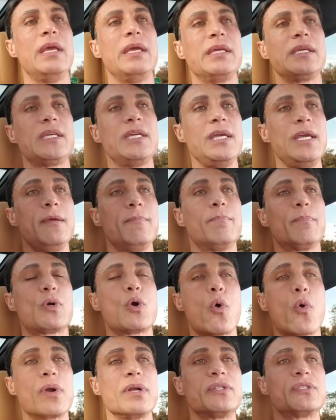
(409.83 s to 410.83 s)
keep
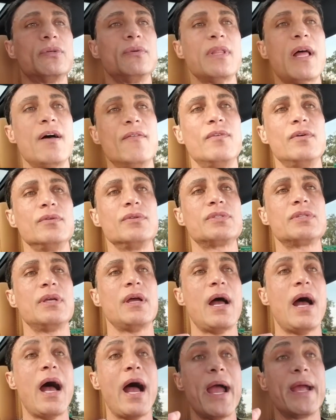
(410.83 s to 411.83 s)
cortisol levels
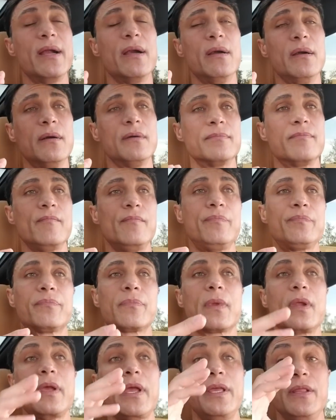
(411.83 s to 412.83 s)
higher
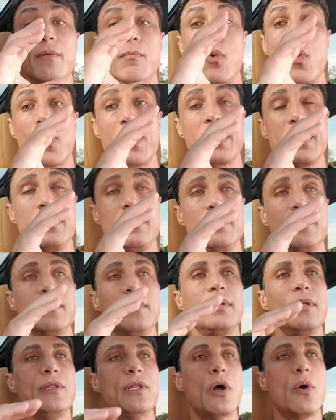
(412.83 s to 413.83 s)
in the
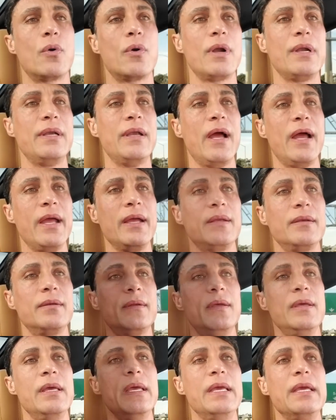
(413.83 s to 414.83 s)
morning, lower at night.
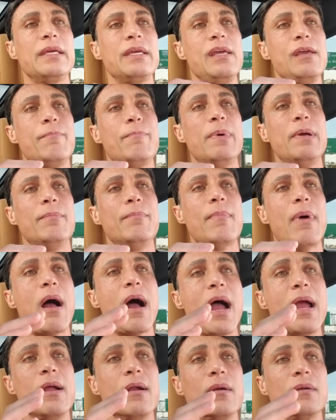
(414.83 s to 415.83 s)
Keep them
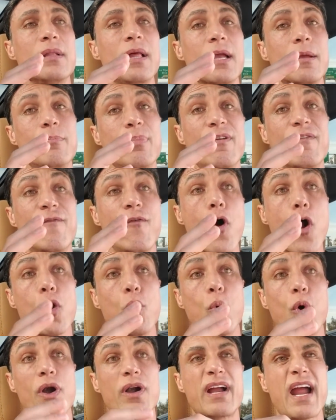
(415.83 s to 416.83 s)
higher like before
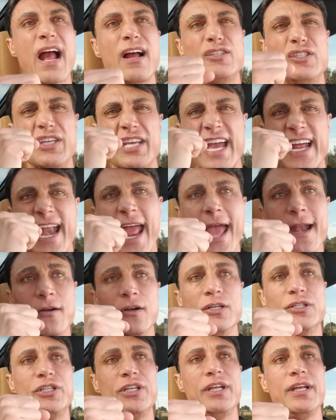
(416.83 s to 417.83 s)
workouts, so you get
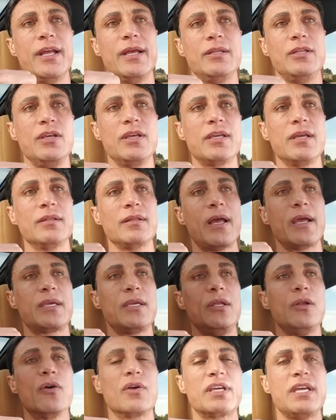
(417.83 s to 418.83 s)
energy and you can like,
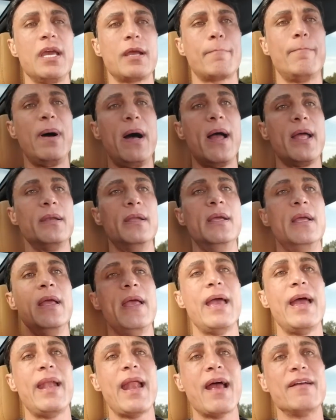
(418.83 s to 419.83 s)
you know, kick butt
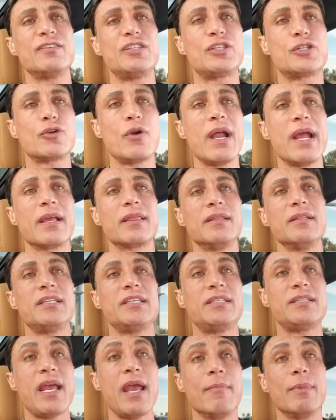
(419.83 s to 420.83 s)
and have strength and
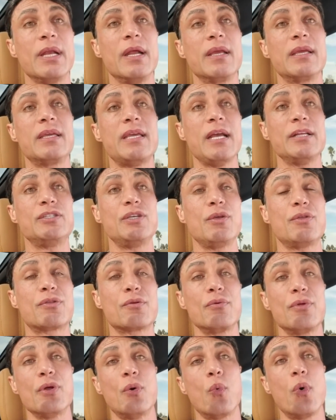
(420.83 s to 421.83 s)
stamina and get you
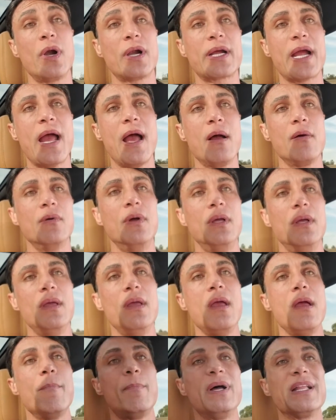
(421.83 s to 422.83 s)
through the workout.
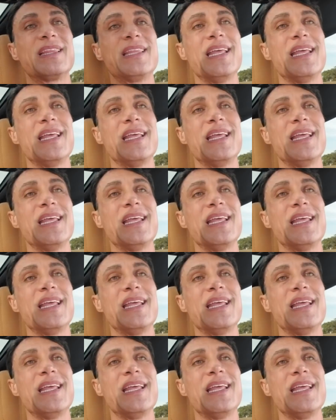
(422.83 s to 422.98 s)
But